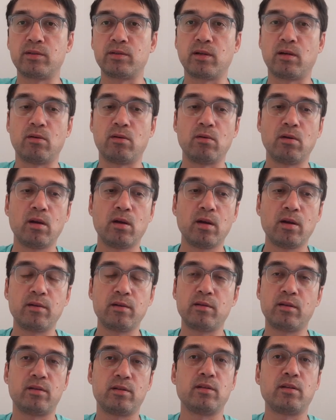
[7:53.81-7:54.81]
So
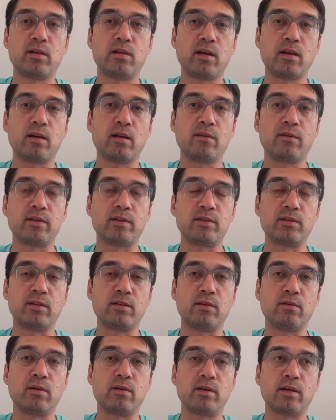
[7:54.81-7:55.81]
this is a negative S
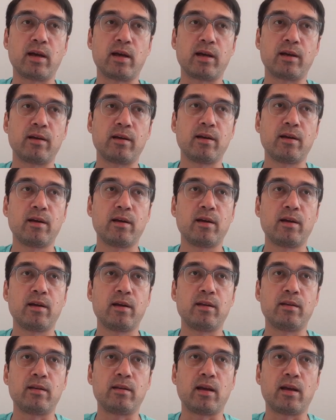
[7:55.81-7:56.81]
E O attack
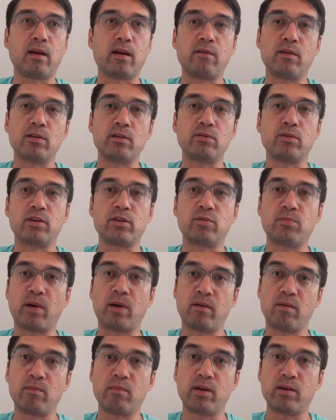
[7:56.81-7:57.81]
that I've also
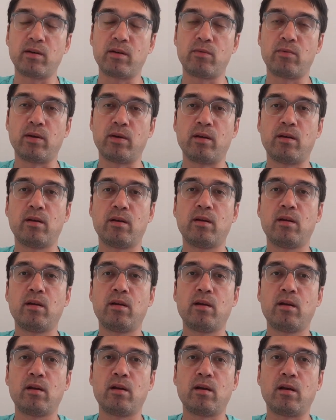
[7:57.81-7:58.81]
experimented with,
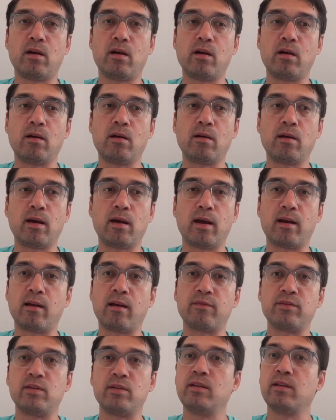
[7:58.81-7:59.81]
uh, and
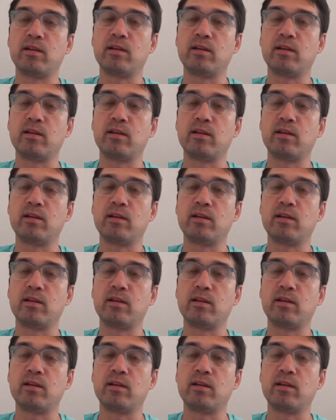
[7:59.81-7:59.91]
I've seen